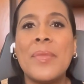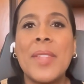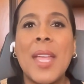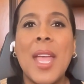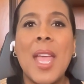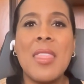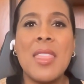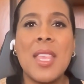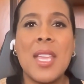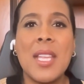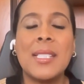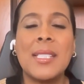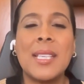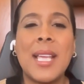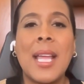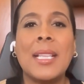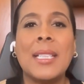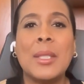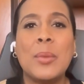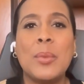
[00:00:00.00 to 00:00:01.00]
And then
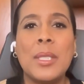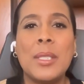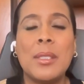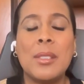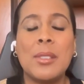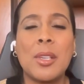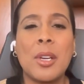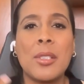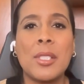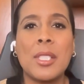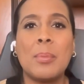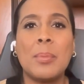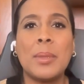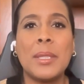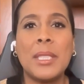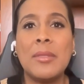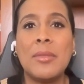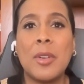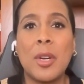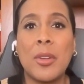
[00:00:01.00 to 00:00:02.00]
sadly, we start to
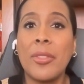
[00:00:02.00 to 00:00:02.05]
believe our